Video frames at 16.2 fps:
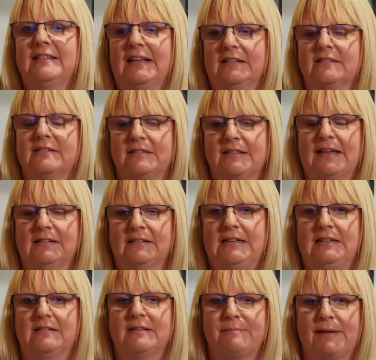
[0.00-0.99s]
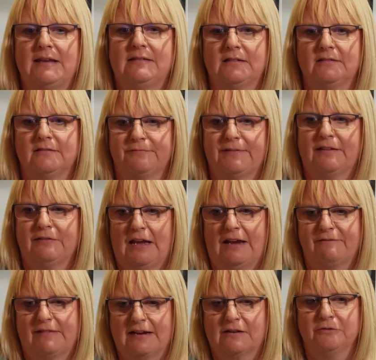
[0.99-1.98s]
and that is the basis of
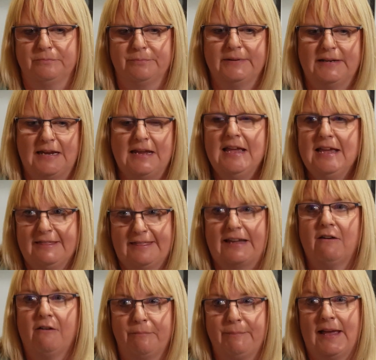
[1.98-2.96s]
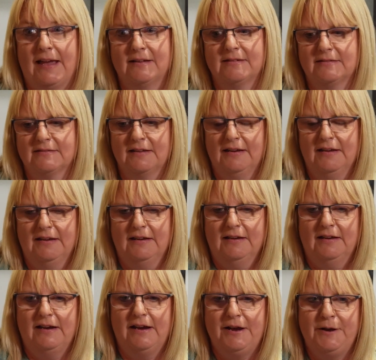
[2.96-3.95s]
our company. They are pets,
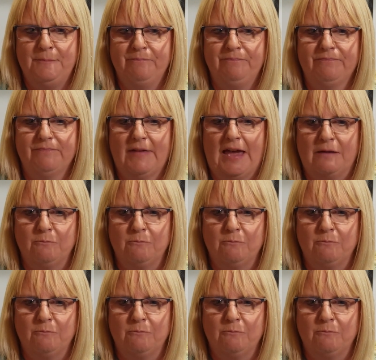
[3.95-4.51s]
and